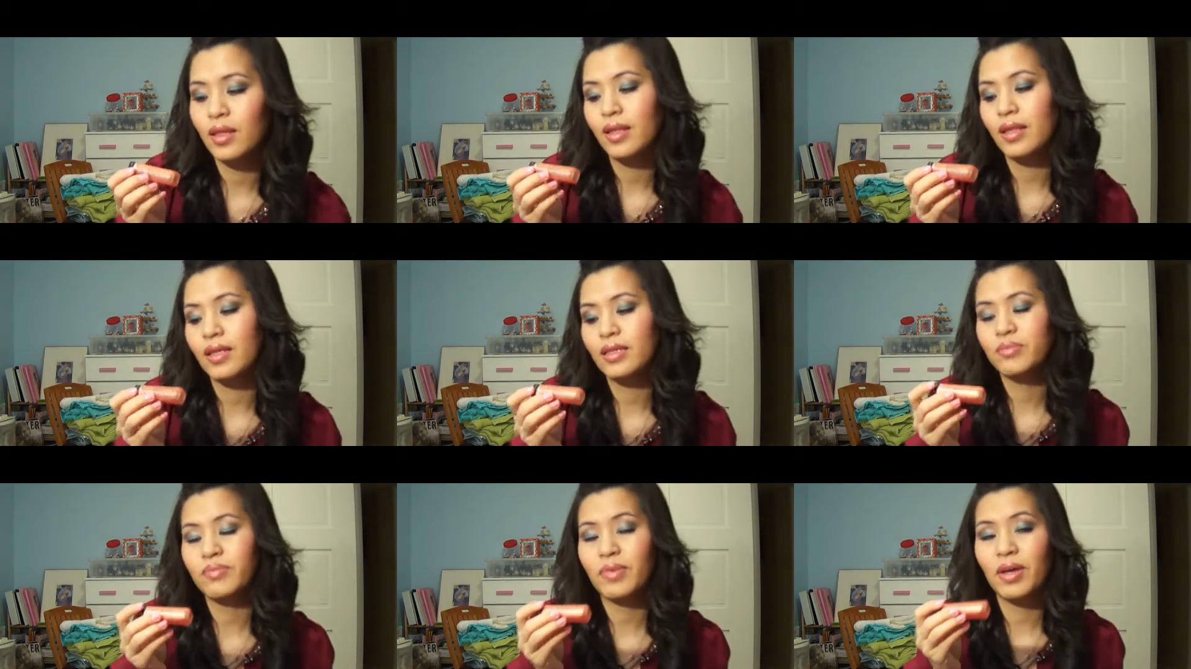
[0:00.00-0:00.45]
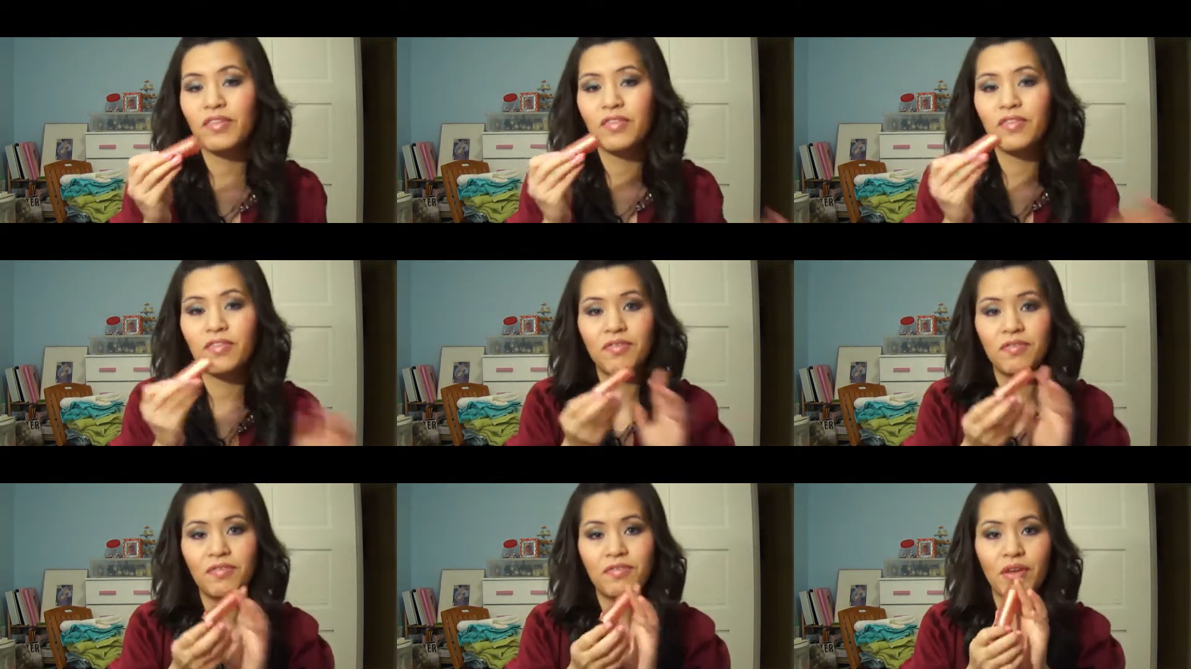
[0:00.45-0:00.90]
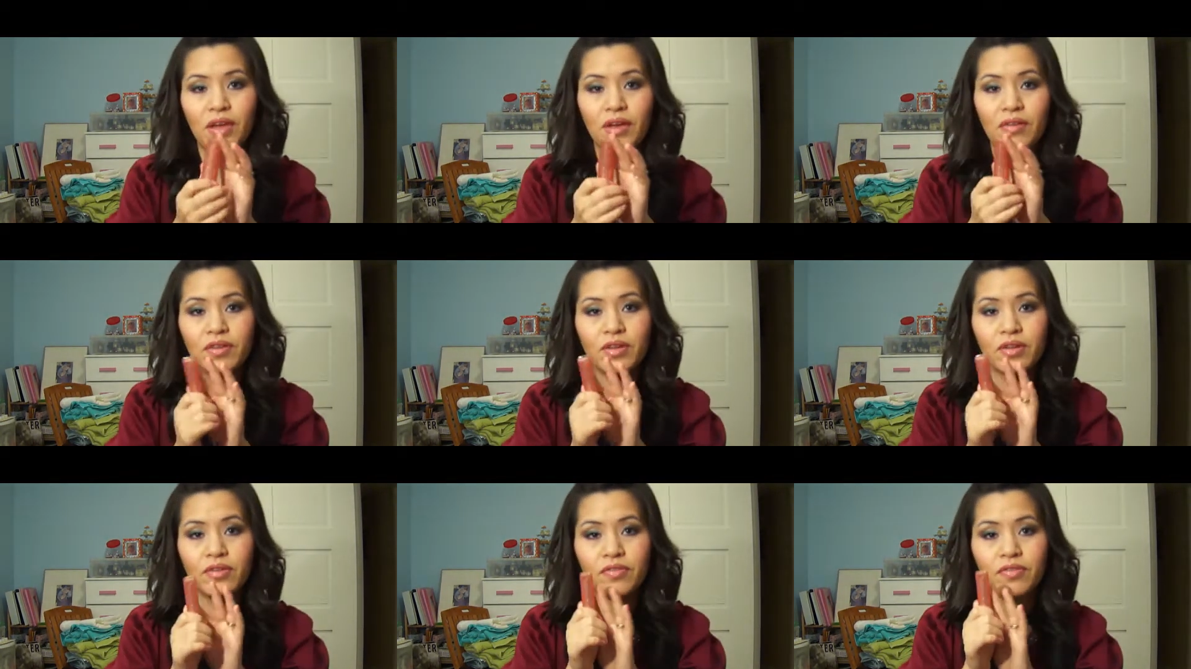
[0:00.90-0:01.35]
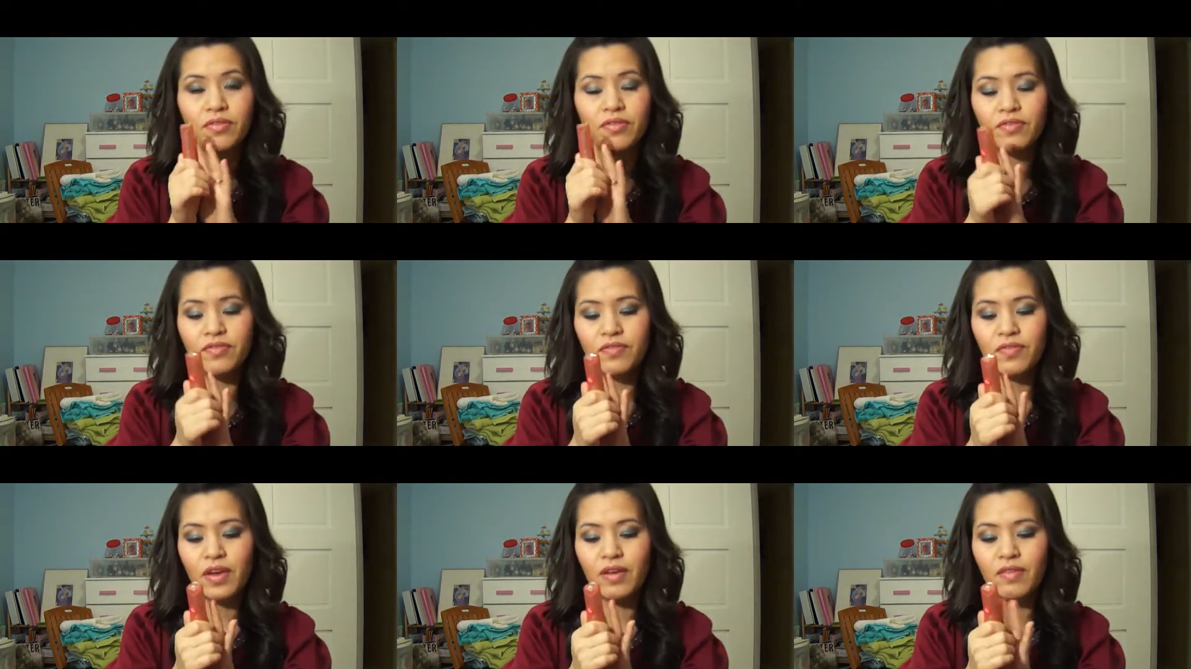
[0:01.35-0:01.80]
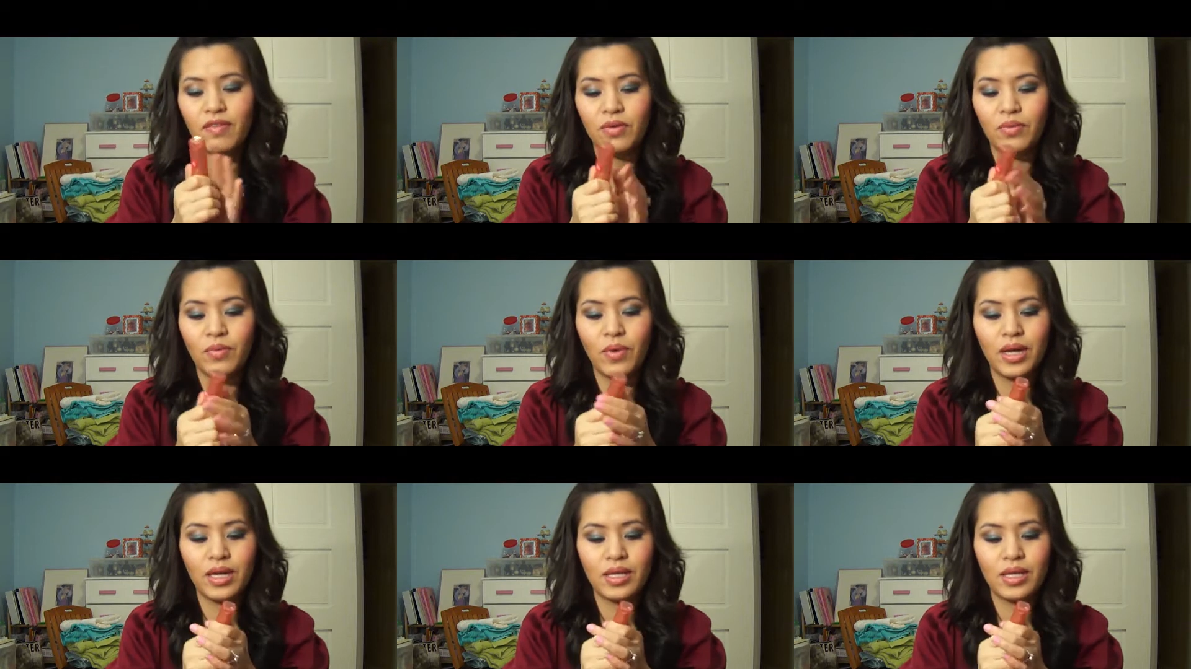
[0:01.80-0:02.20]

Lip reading: It's my favorite one.